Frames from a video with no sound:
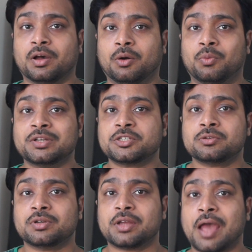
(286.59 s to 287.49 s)
one
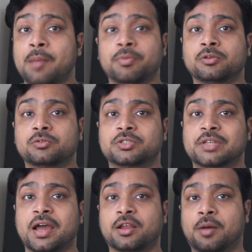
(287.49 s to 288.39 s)
student happened to
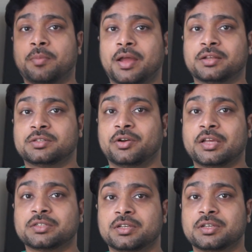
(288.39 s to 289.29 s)
stand up and
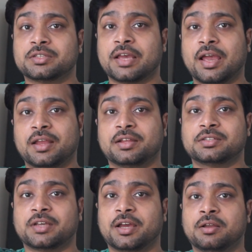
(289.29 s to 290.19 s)
raise his hand and
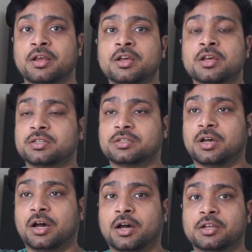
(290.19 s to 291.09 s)
said,
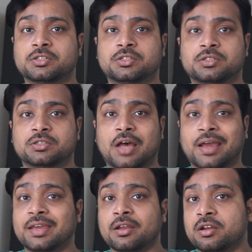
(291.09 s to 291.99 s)
I
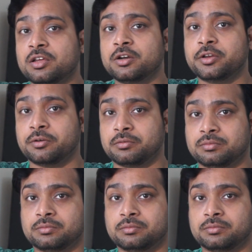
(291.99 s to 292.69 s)
cannot hear you.